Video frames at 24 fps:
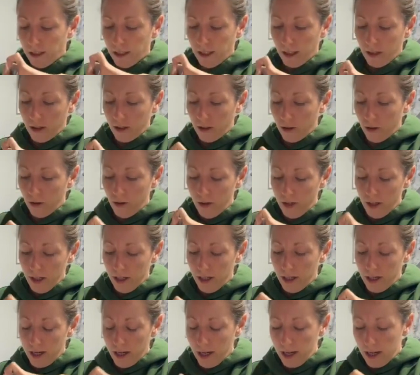So
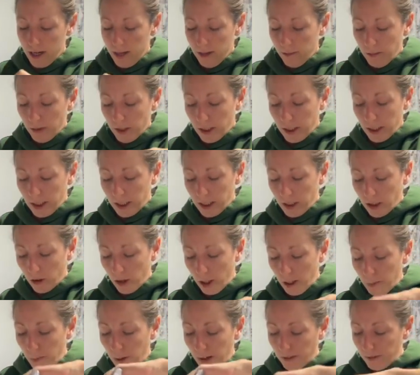I'm just going to
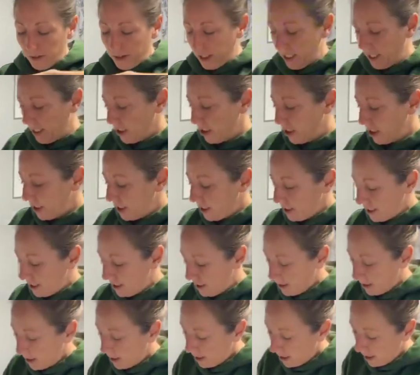scrape off the edges.
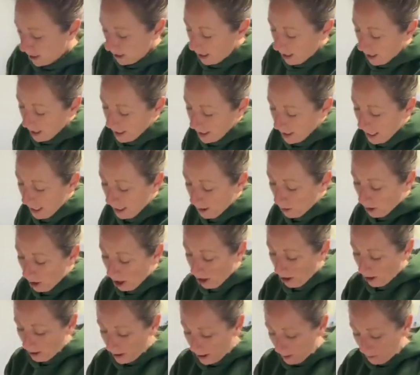And now
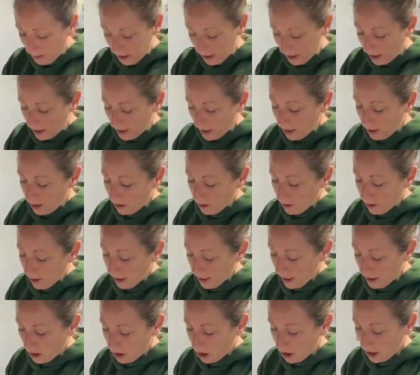all I'm going to do
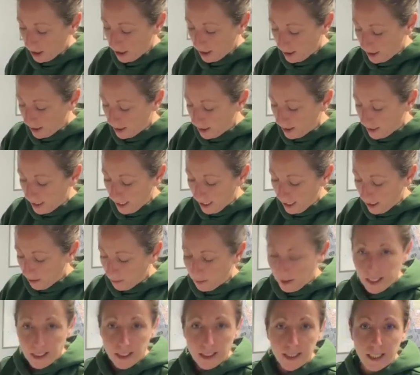is just tare
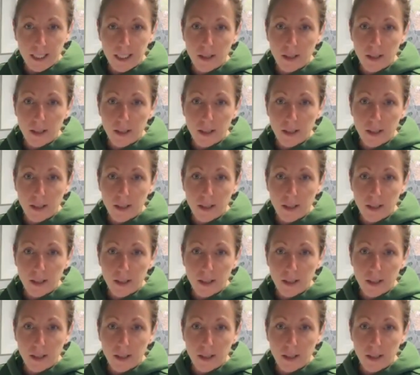my